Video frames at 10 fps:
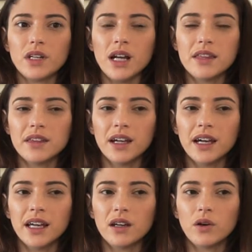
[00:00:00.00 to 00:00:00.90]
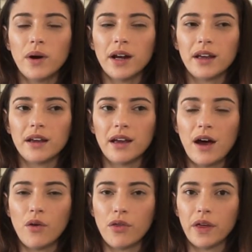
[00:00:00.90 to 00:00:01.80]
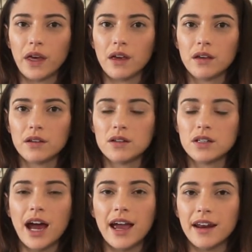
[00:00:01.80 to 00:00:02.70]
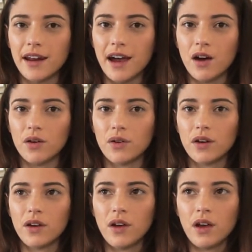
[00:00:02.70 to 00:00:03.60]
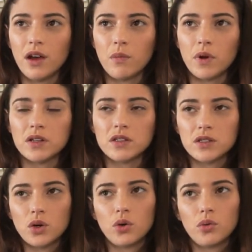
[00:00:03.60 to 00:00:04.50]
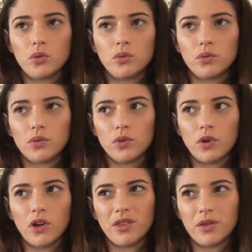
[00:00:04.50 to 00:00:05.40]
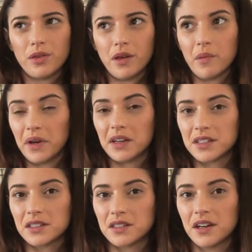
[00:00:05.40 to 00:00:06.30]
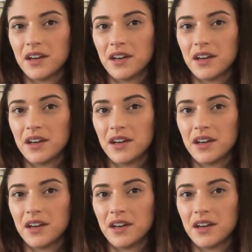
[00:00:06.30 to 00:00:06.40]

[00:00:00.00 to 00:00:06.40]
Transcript: I think I eat quite a healthy diet now, but it's still not the best